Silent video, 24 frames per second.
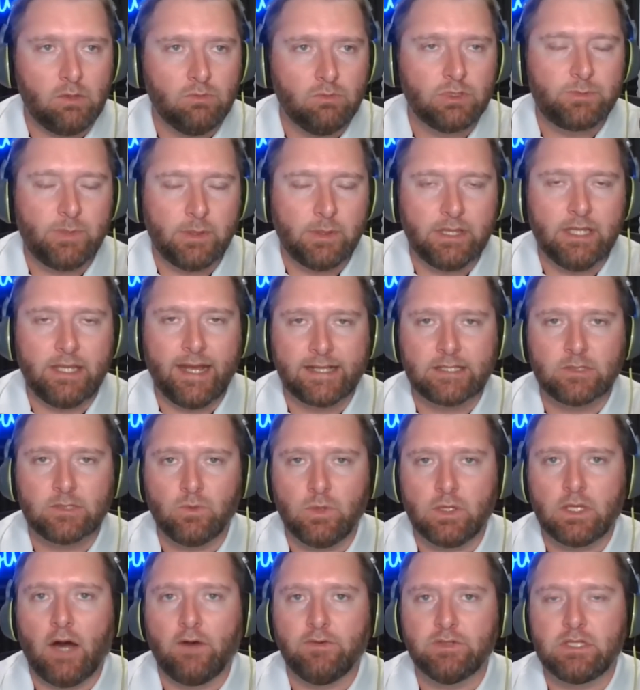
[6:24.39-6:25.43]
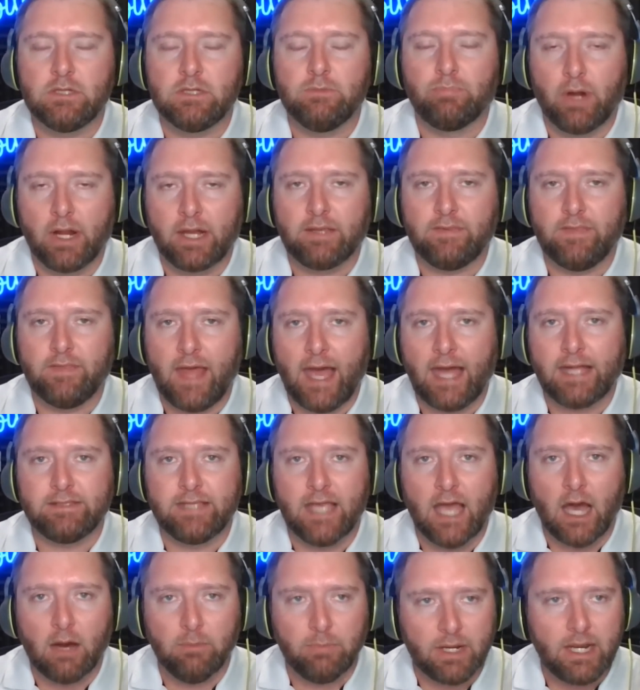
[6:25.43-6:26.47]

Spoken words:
We'll spend the next week obviously breaking that down.